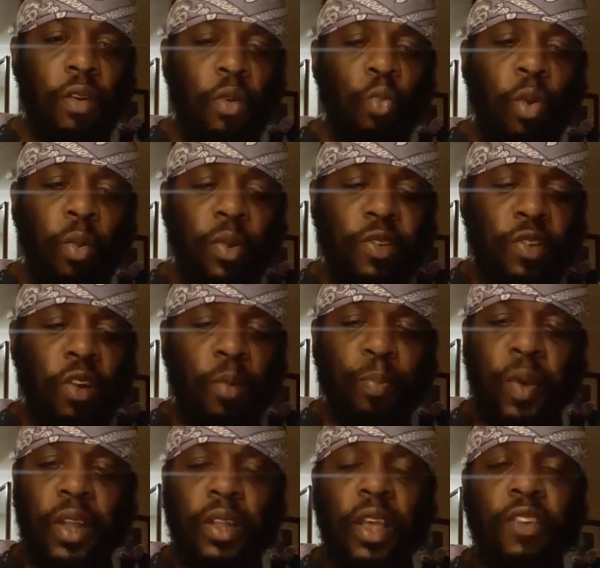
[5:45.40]
When we start
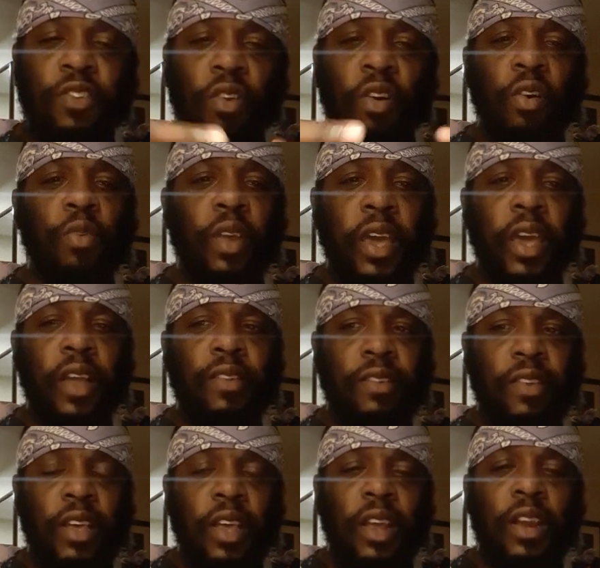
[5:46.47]
putting things in our own hands,
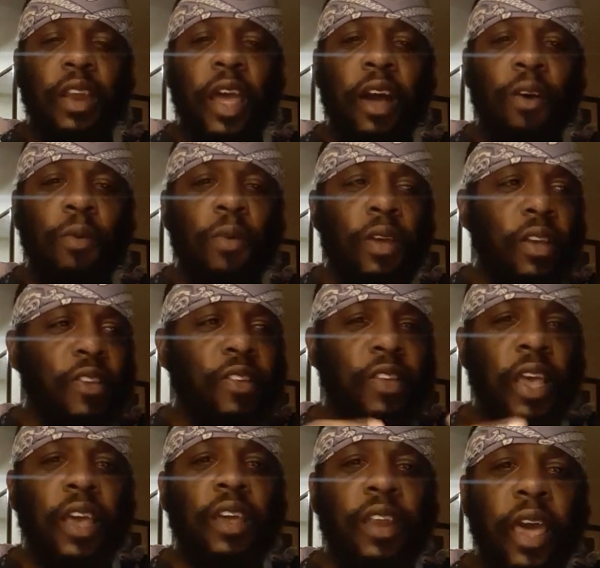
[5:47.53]
now
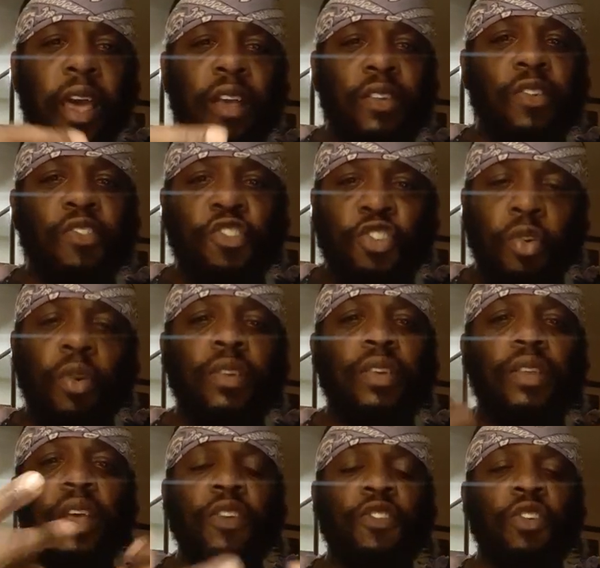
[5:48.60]
Satan has
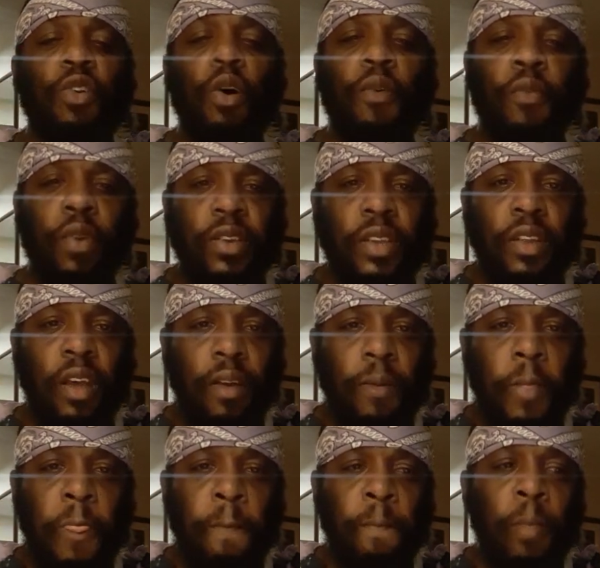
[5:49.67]
jurisdiction over us now.
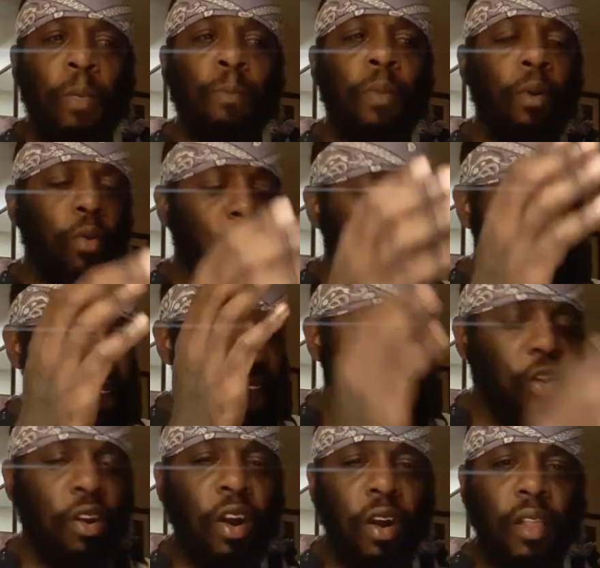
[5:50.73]
But when we stay
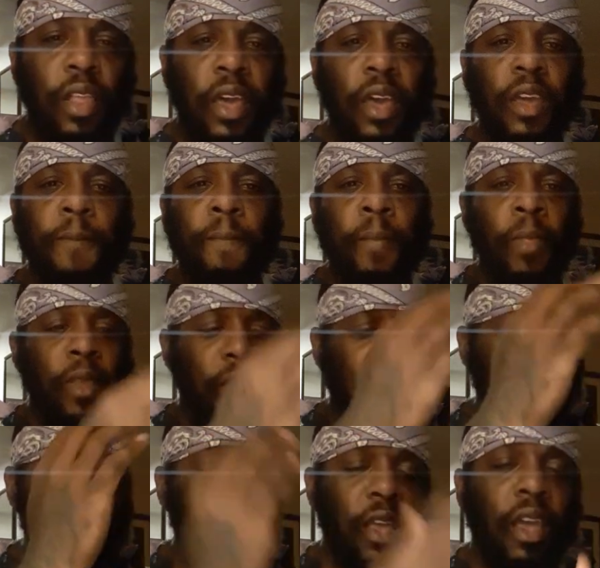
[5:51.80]
in our lane
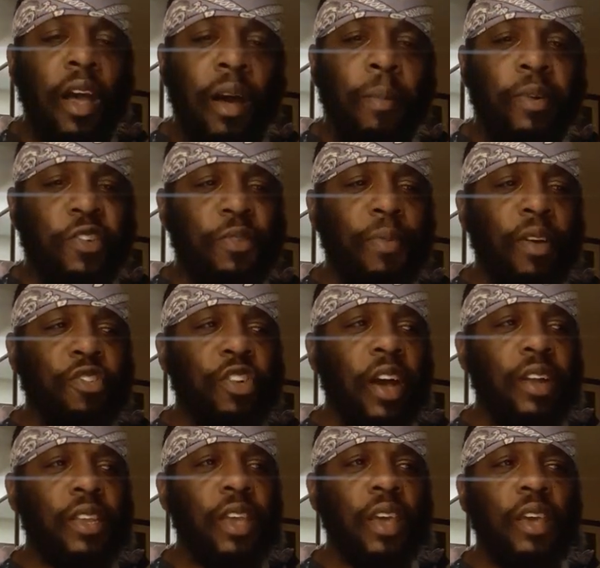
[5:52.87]
and let Yahweh Shemi
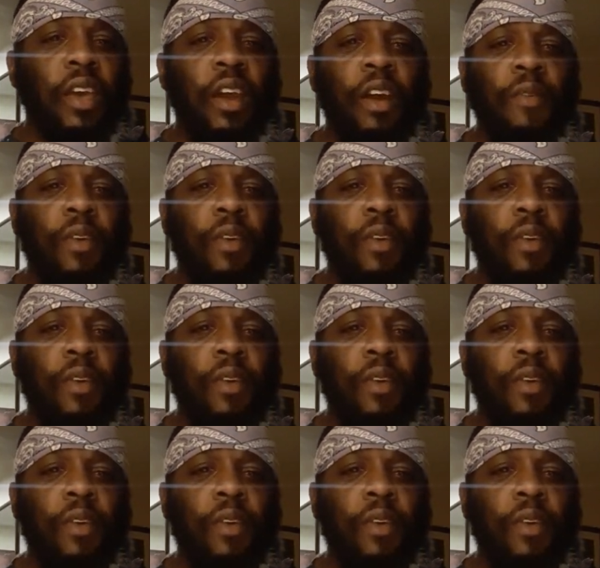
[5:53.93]
Shai take care of